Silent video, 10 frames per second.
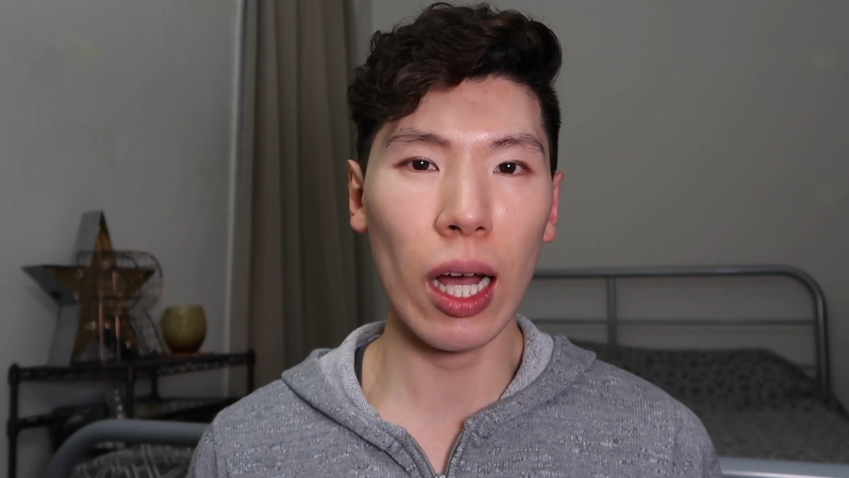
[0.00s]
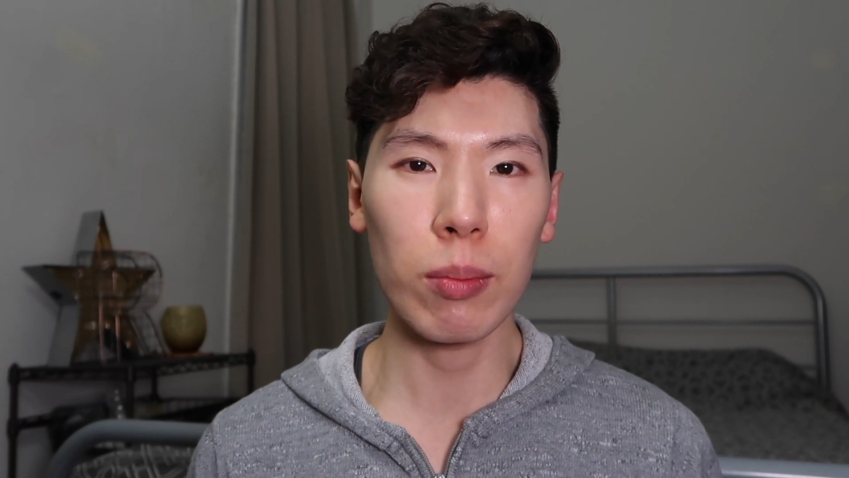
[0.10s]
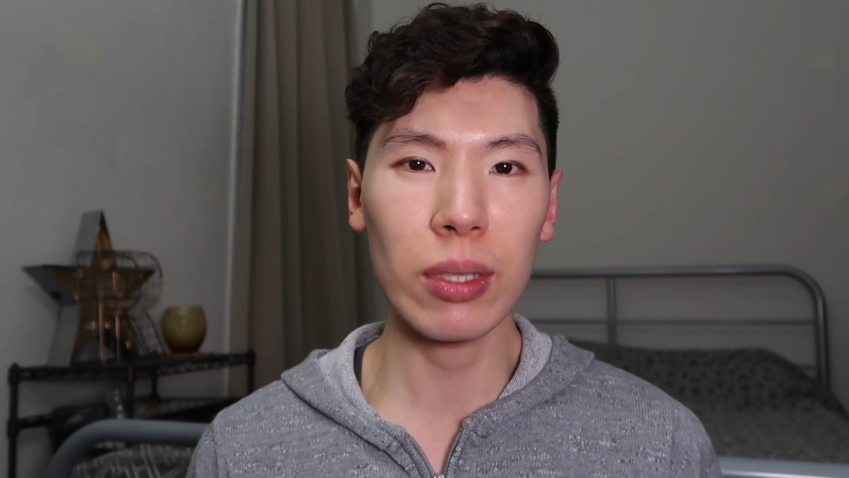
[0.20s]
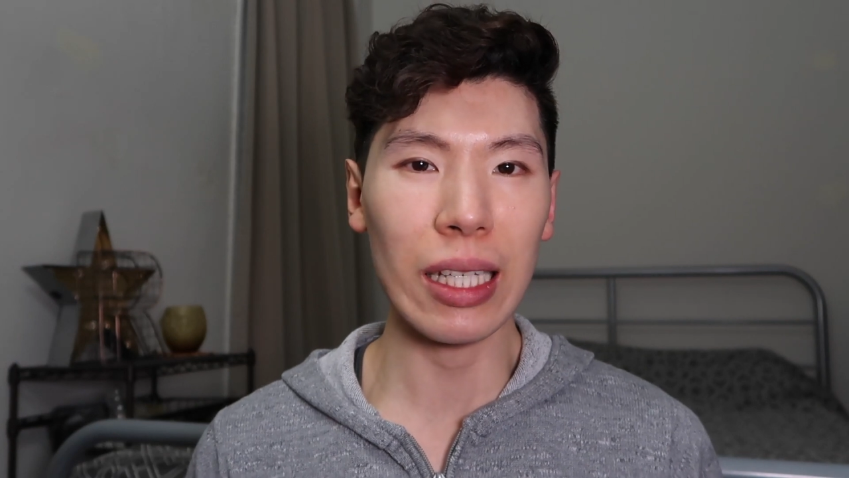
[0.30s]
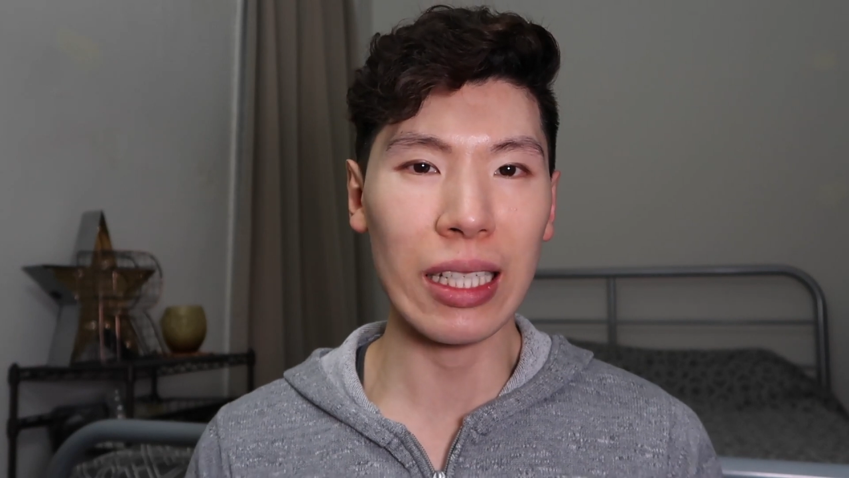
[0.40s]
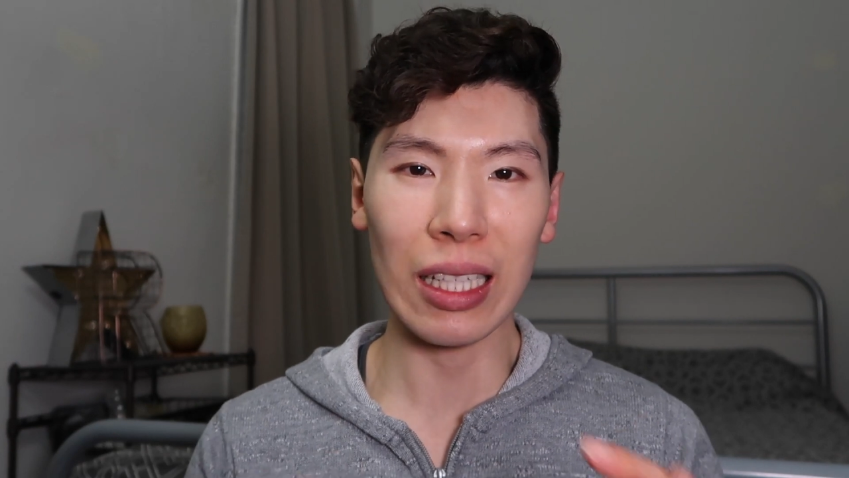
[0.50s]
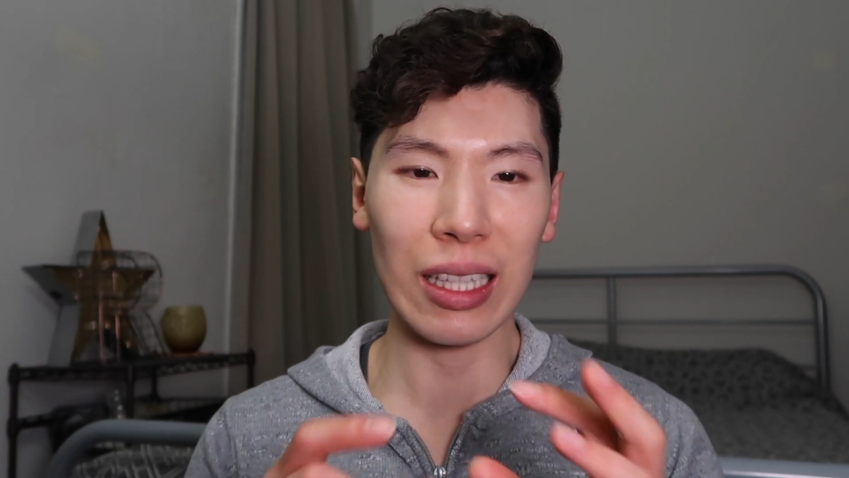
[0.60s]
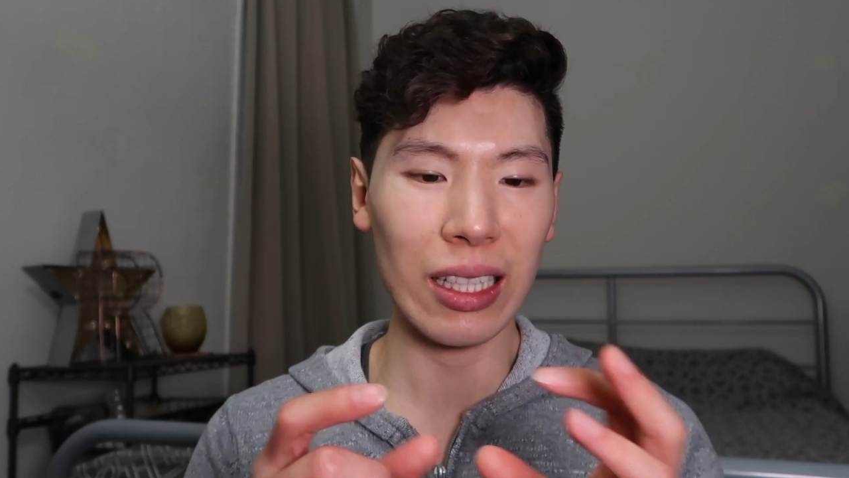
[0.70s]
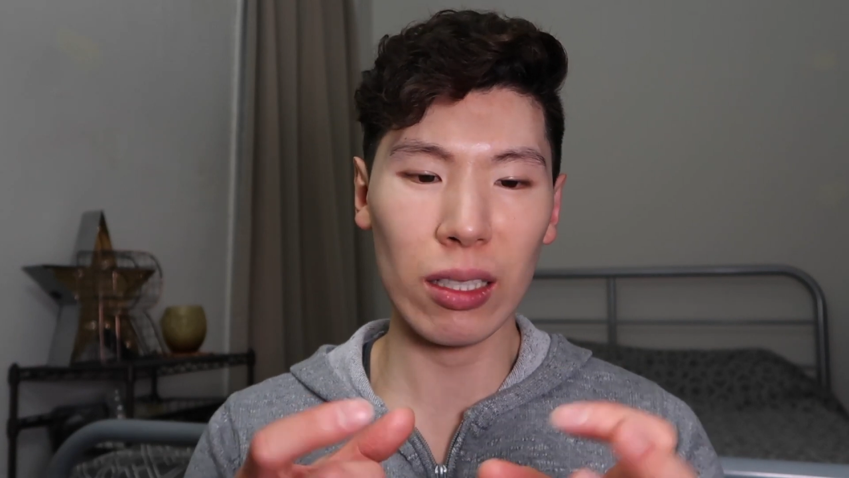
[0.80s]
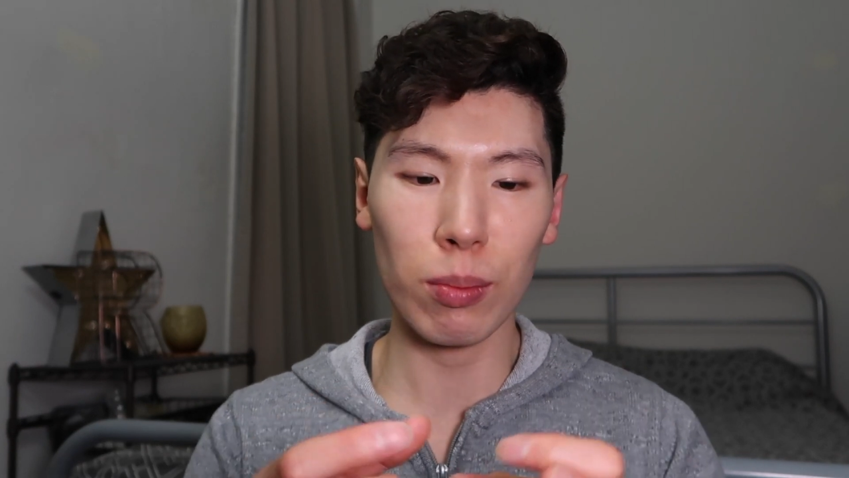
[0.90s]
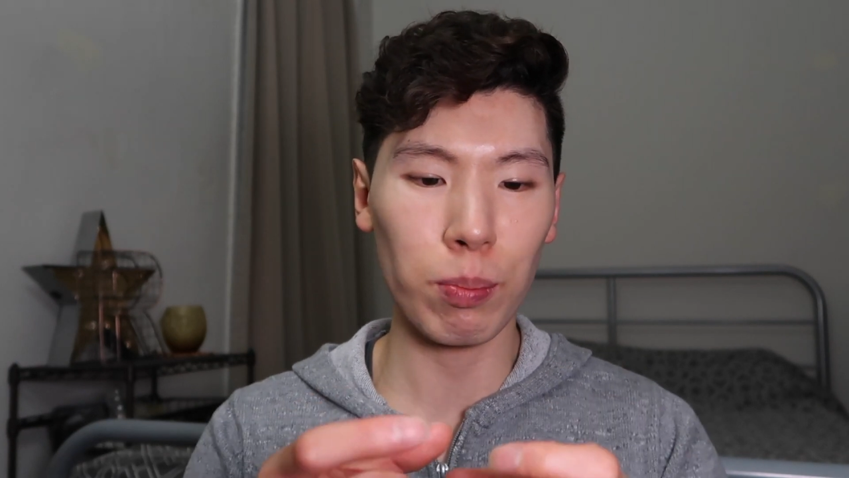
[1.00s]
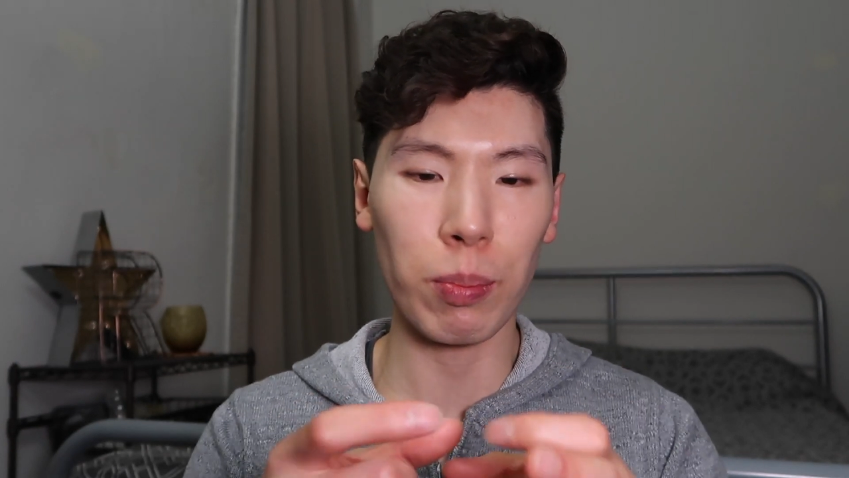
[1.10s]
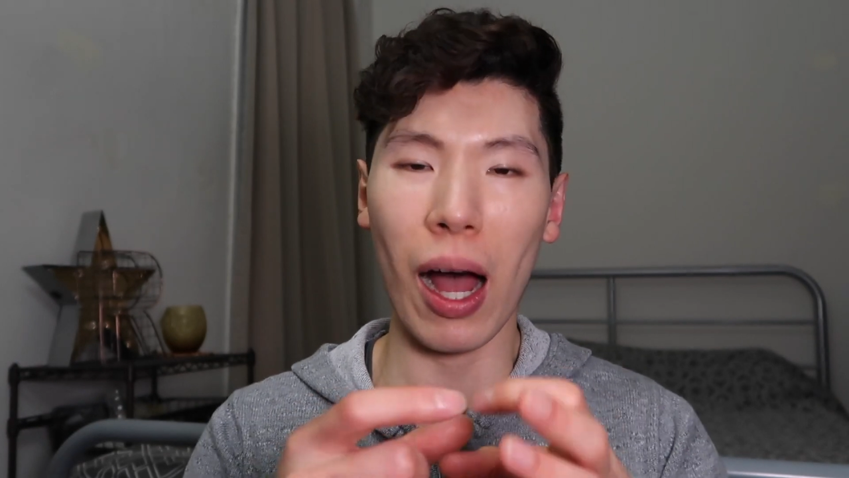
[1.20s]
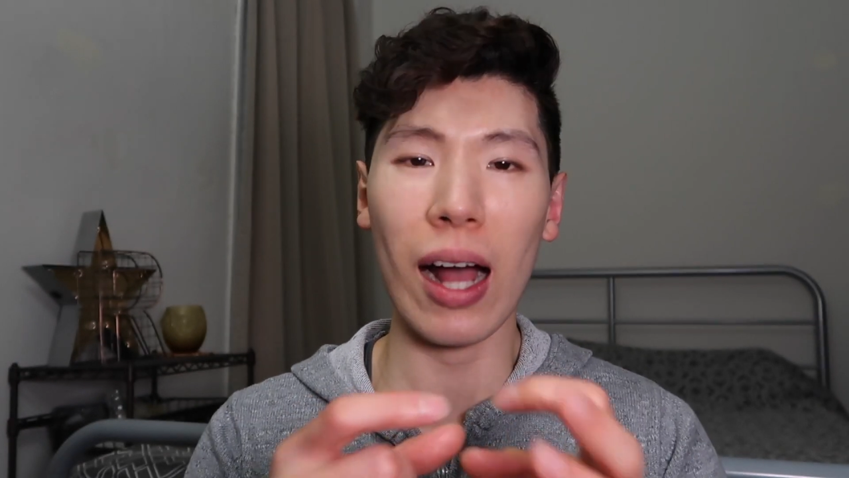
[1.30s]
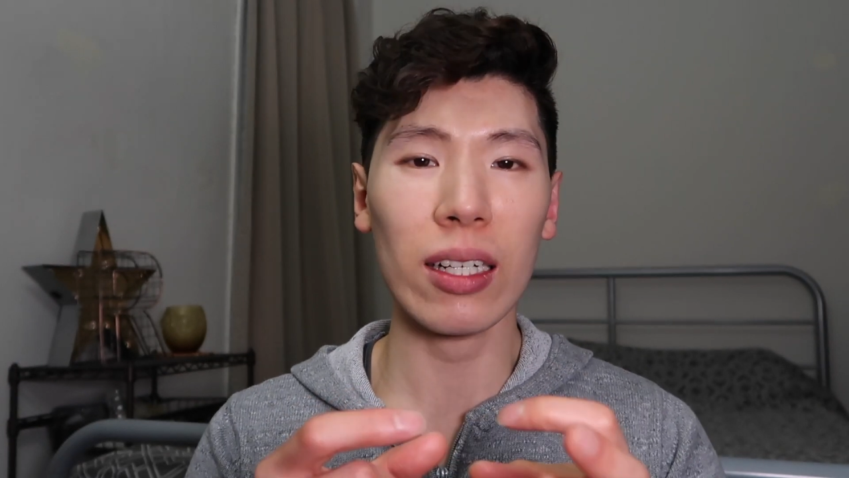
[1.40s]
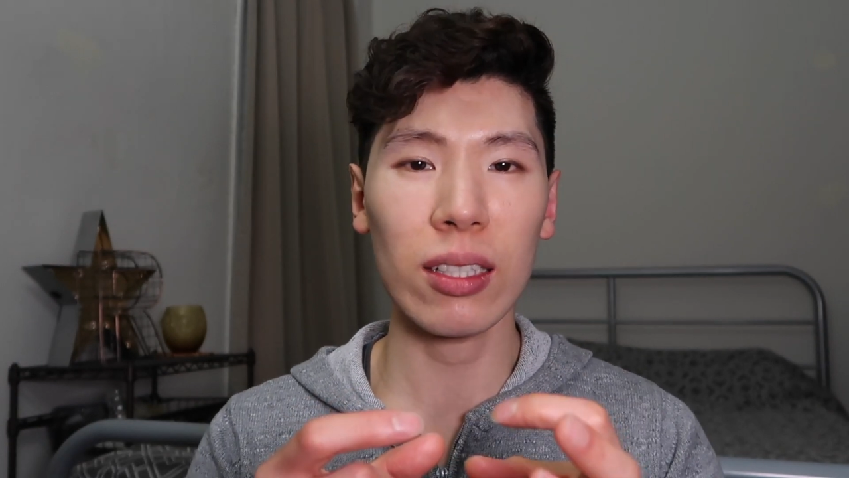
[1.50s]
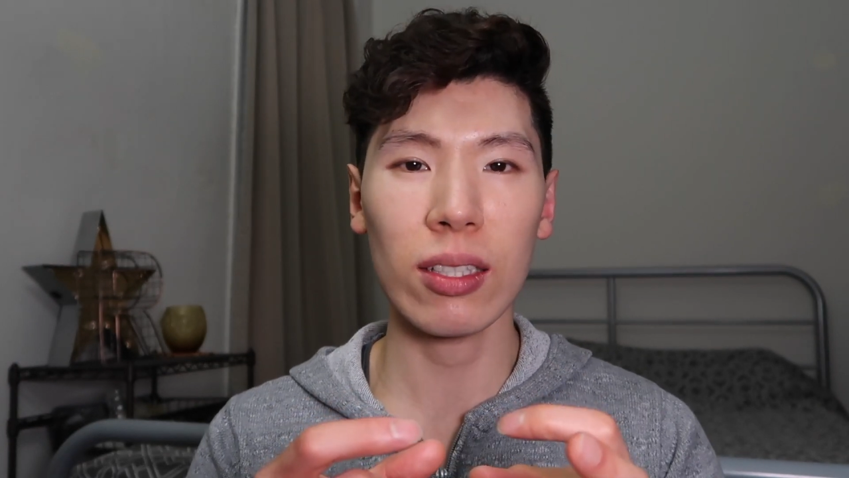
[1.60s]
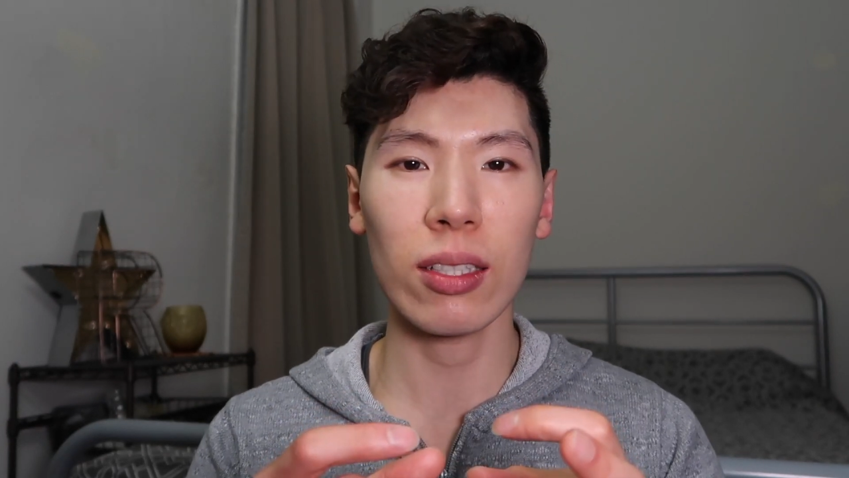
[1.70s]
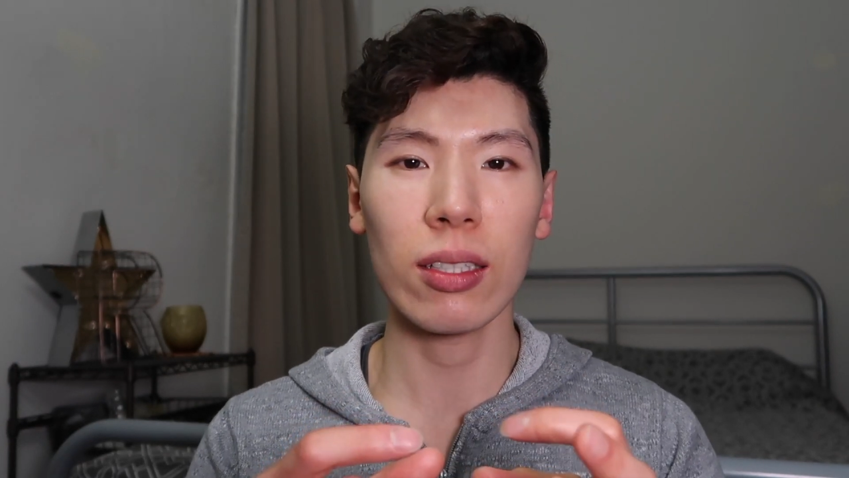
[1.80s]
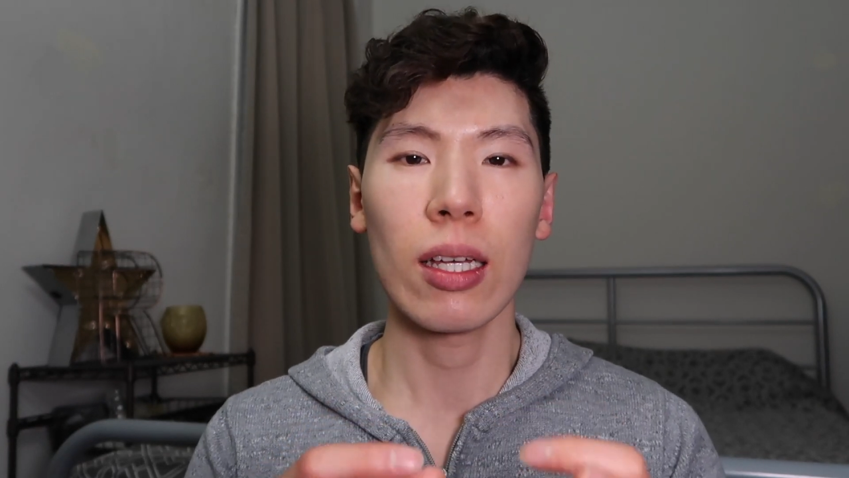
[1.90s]
comes in a little
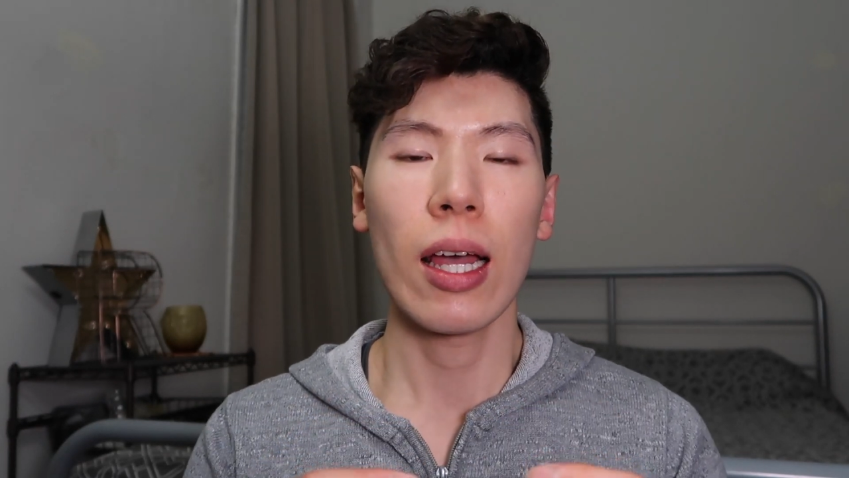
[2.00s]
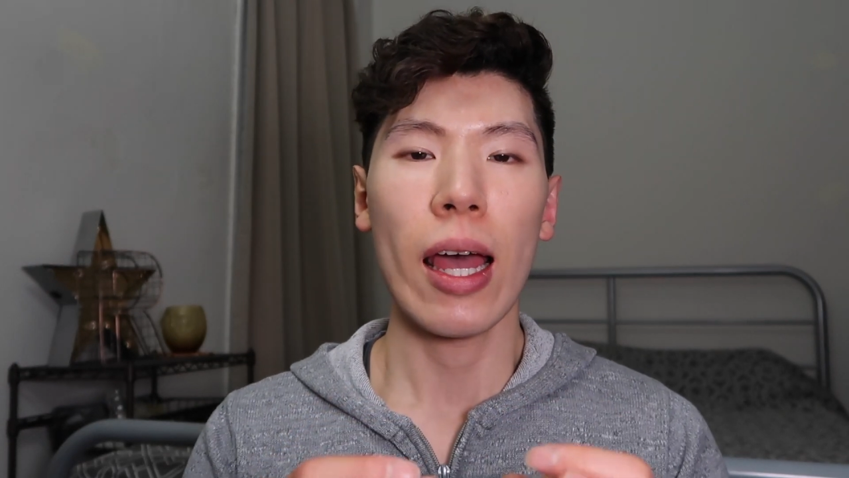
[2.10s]
box,